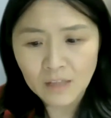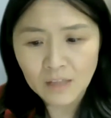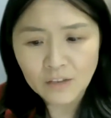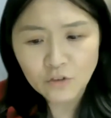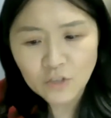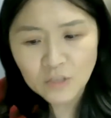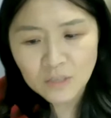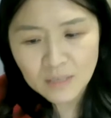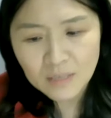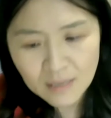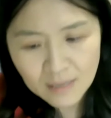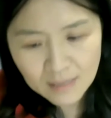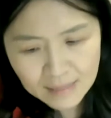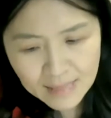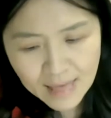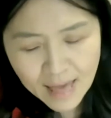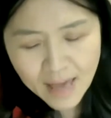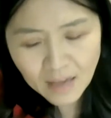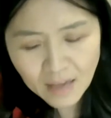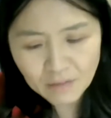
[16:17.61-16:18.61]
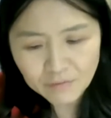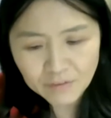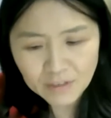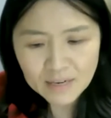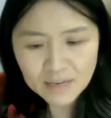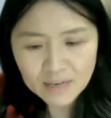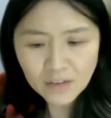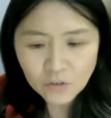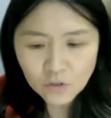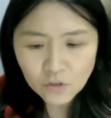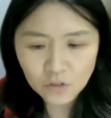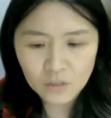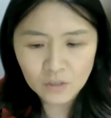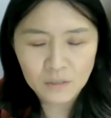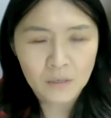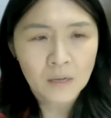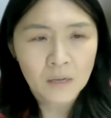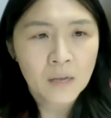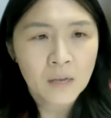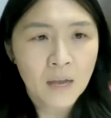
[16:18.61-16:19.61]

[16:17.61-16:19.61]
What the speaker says: like just the lack of attention